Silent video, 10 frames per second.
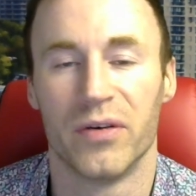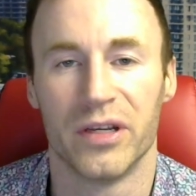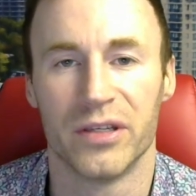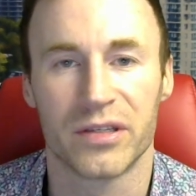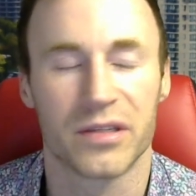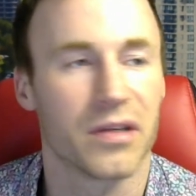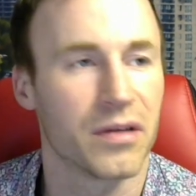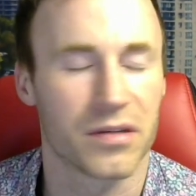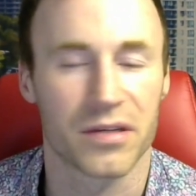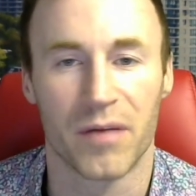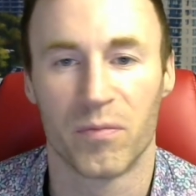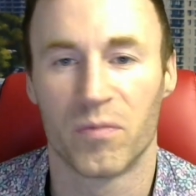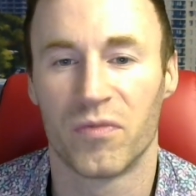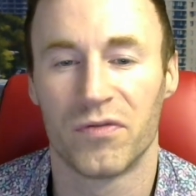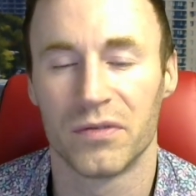is
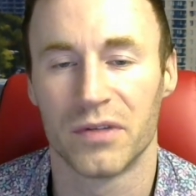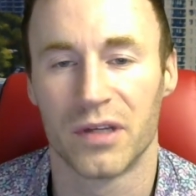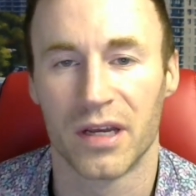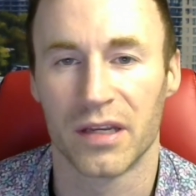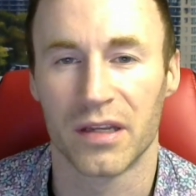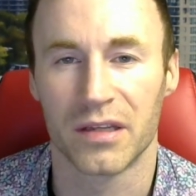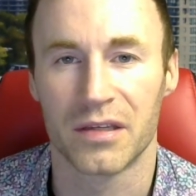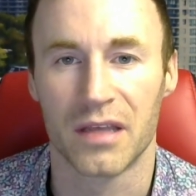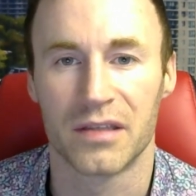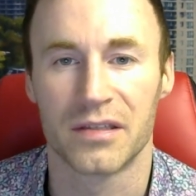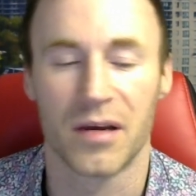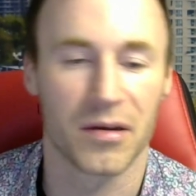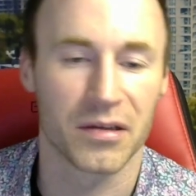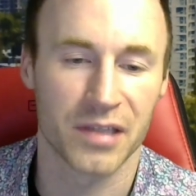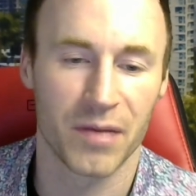some
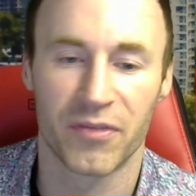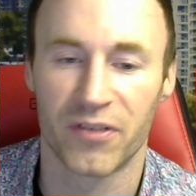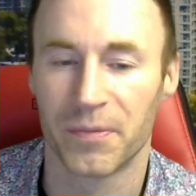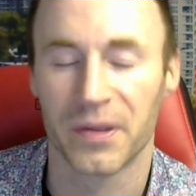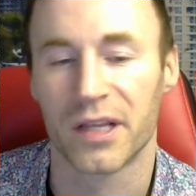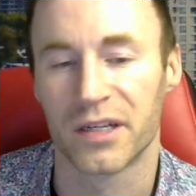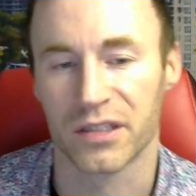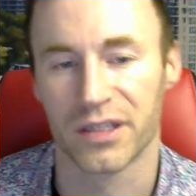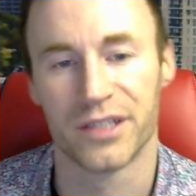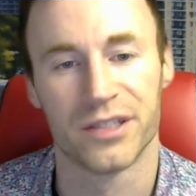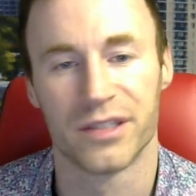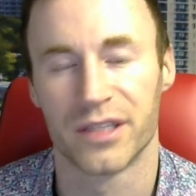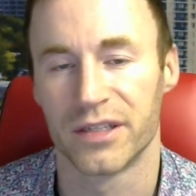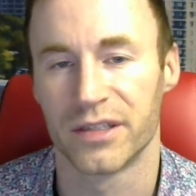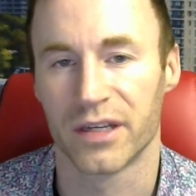form of the legislation
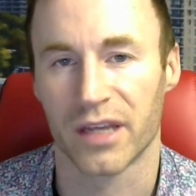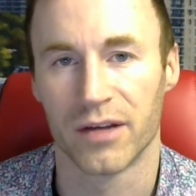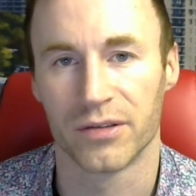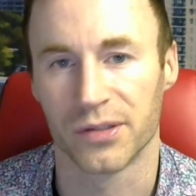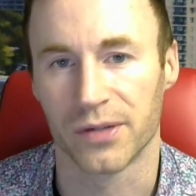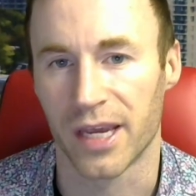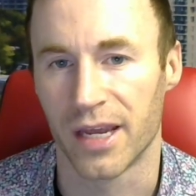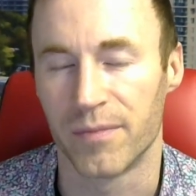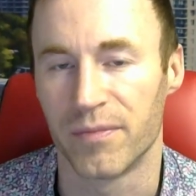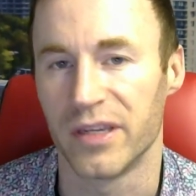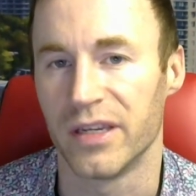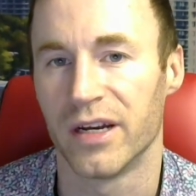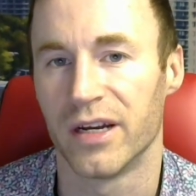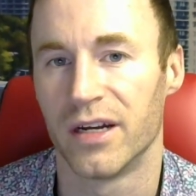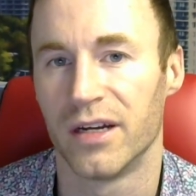says that council can't be
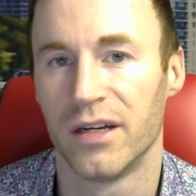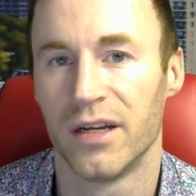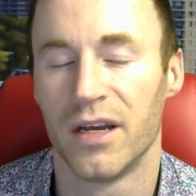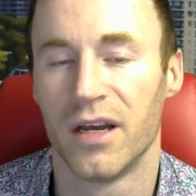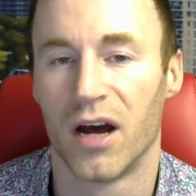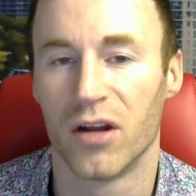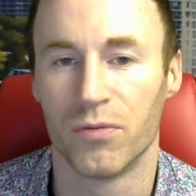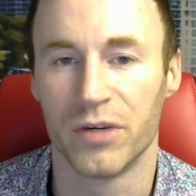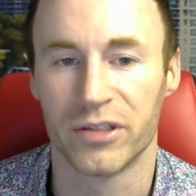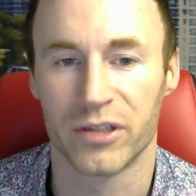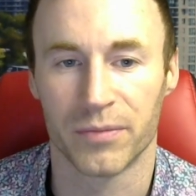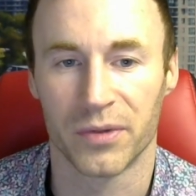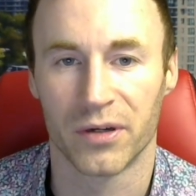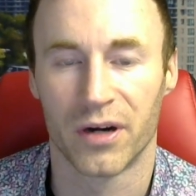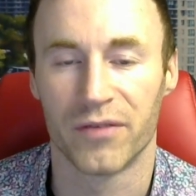
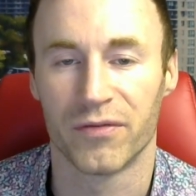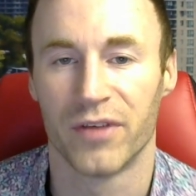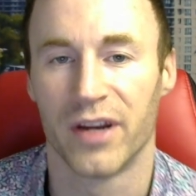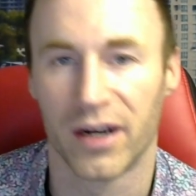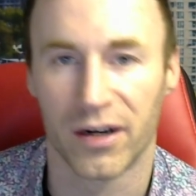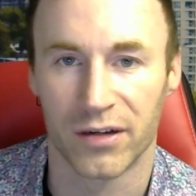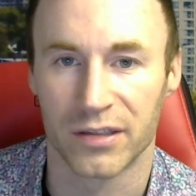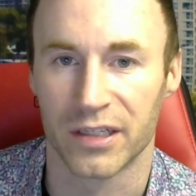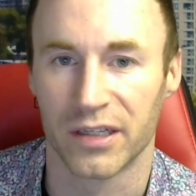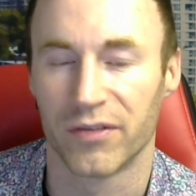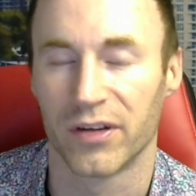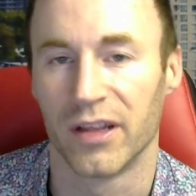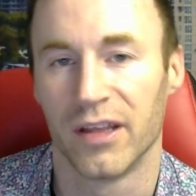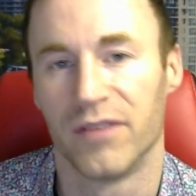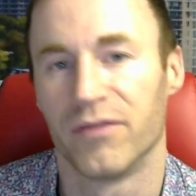unreasonable or unfair or
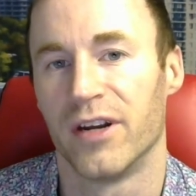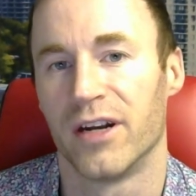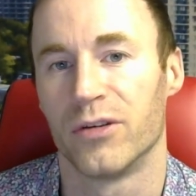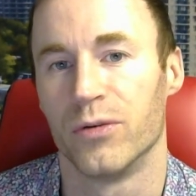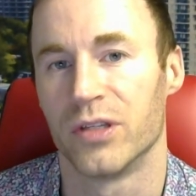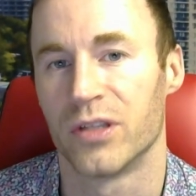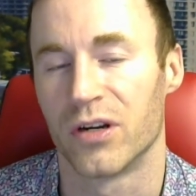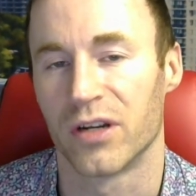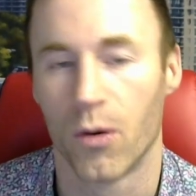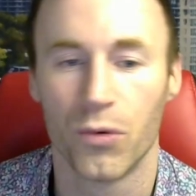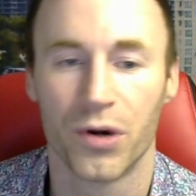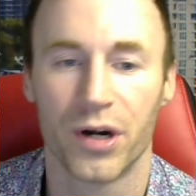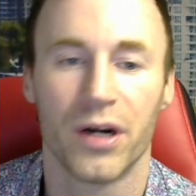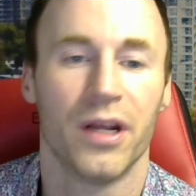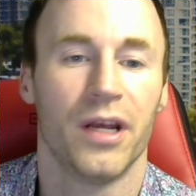significantly unfair to a certain
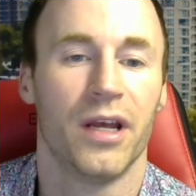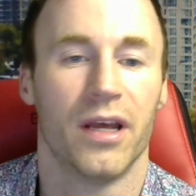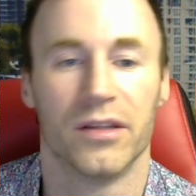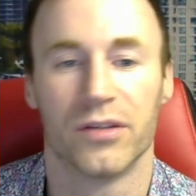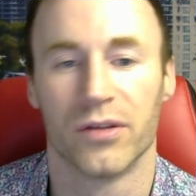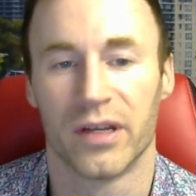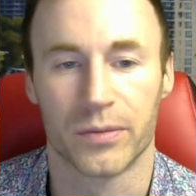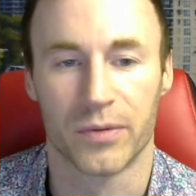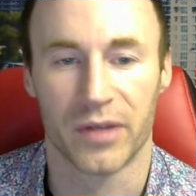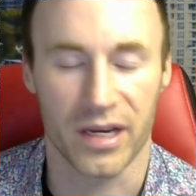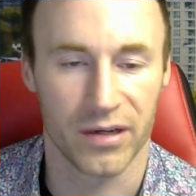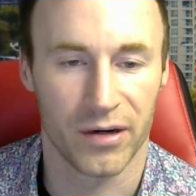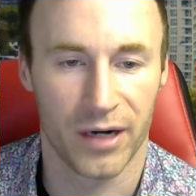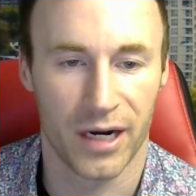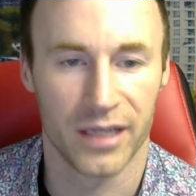owner, and so that's where that can
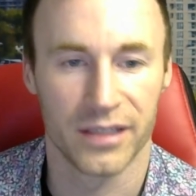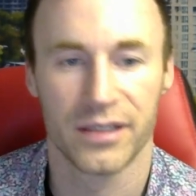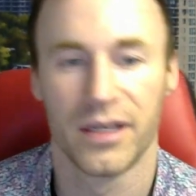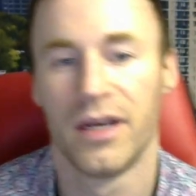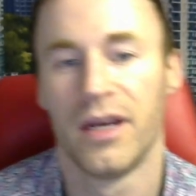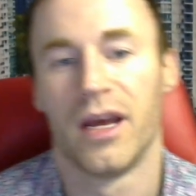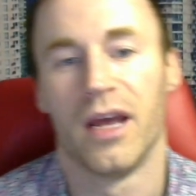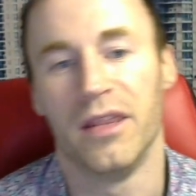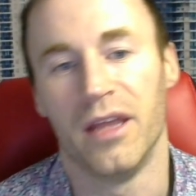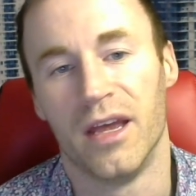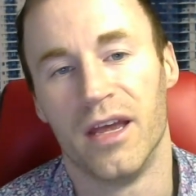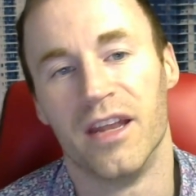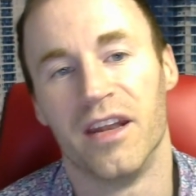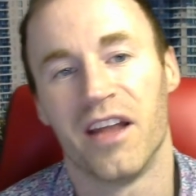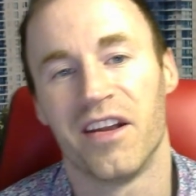arise. And
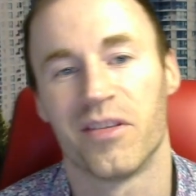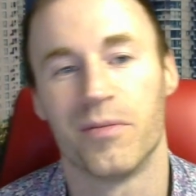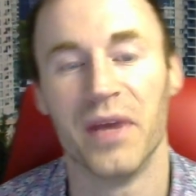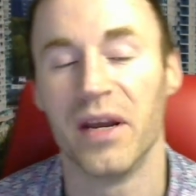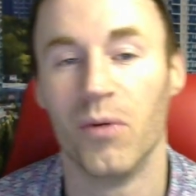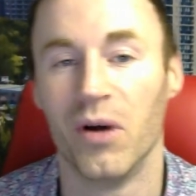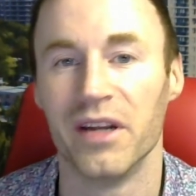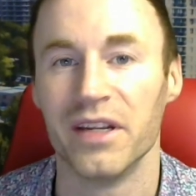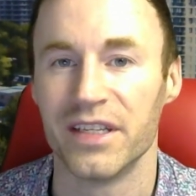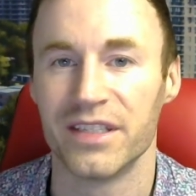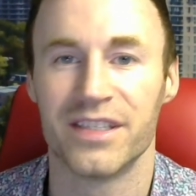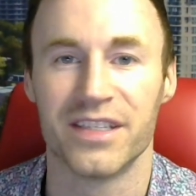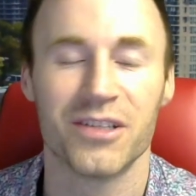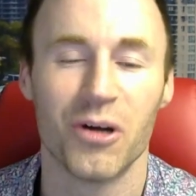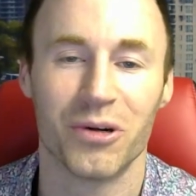then another big one is
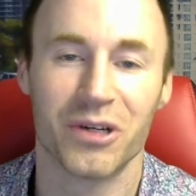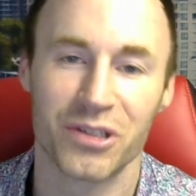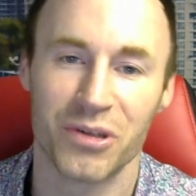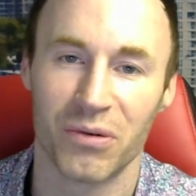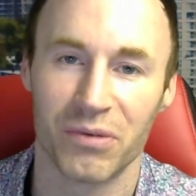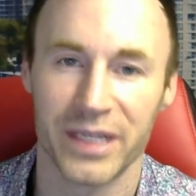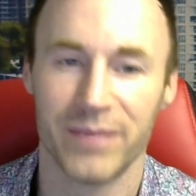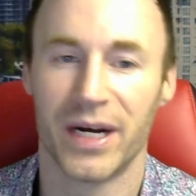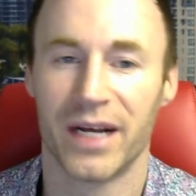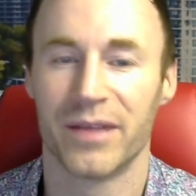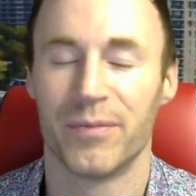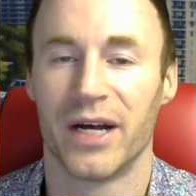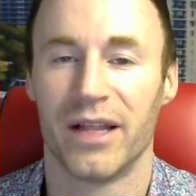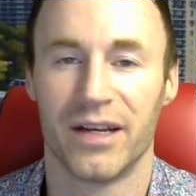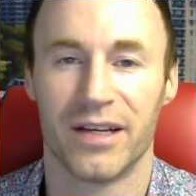just owners don't read the
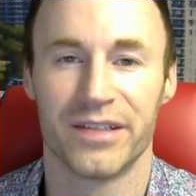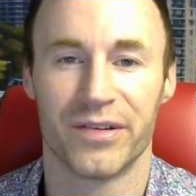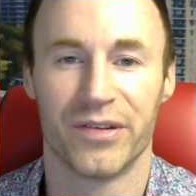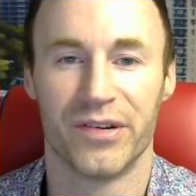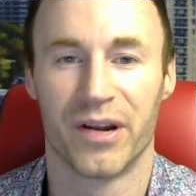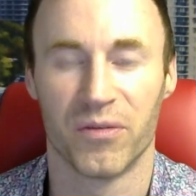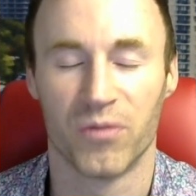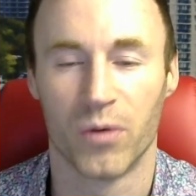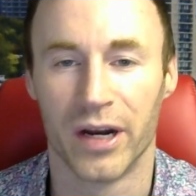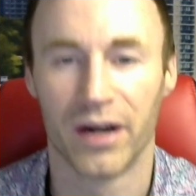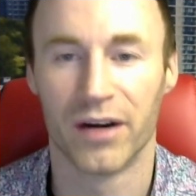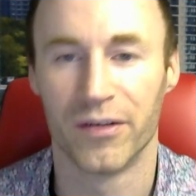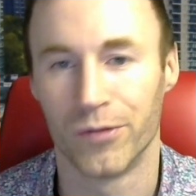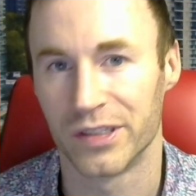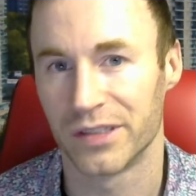bylaws, so they're not aware of
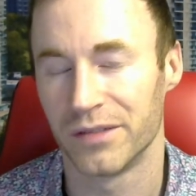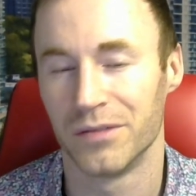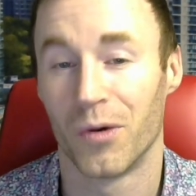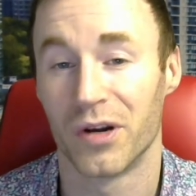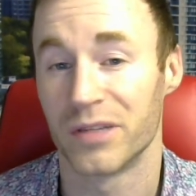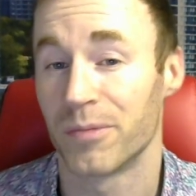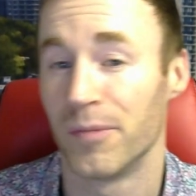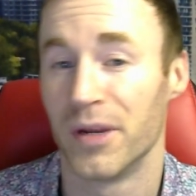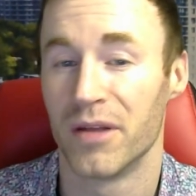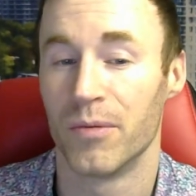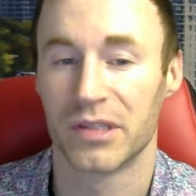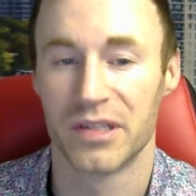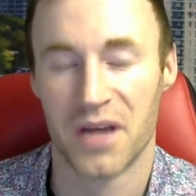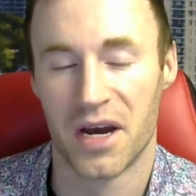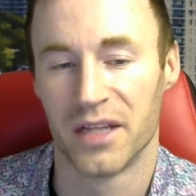what is permitted, what's
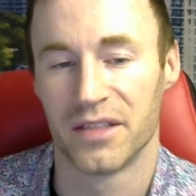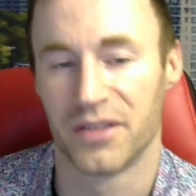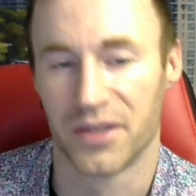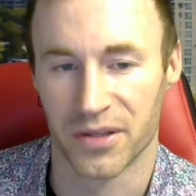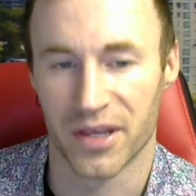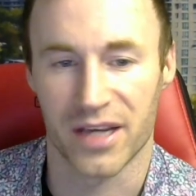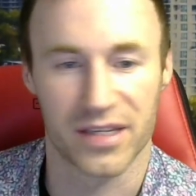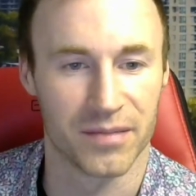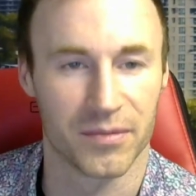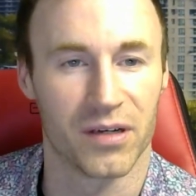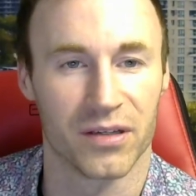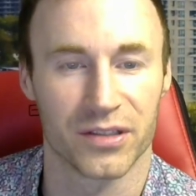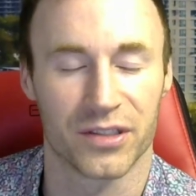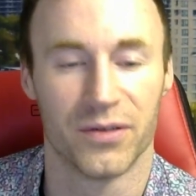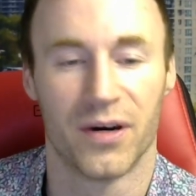not, so that can
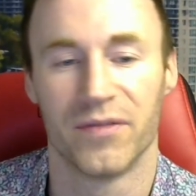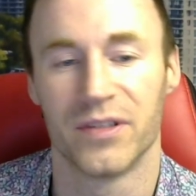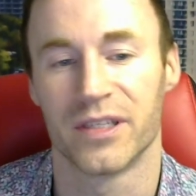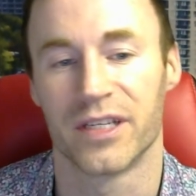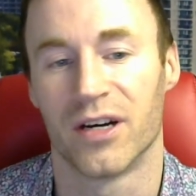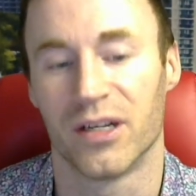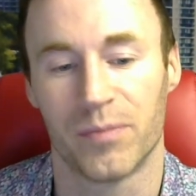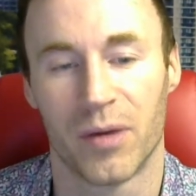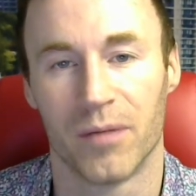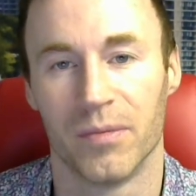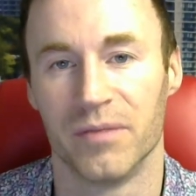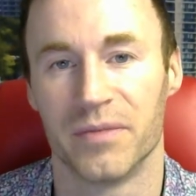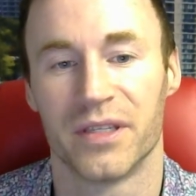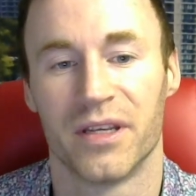also obviously cause problems.